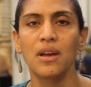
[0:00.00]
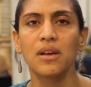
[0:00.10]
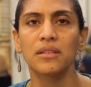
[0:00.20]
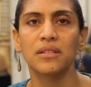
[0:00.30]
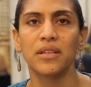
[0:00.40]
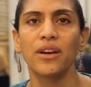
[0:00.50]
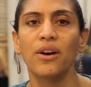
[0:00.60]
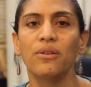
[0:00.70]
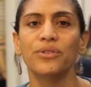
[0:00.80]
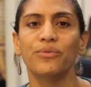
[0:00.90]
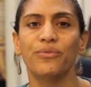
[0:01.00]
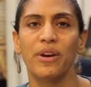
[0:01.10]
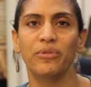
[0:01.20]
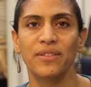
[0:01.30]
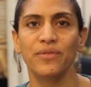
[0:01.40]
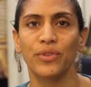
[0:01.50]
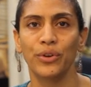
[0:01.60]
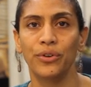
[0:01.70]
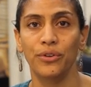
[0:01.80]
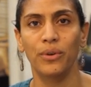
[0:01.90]
Stakeholders represent the
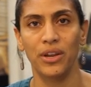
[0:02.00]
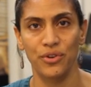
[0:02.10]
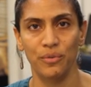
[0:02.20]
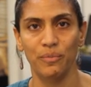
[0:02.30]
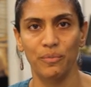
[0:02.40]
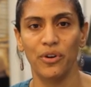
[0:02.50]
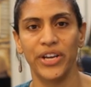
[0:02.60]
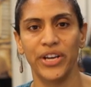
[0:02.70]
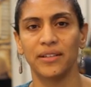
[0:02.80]
who in your project.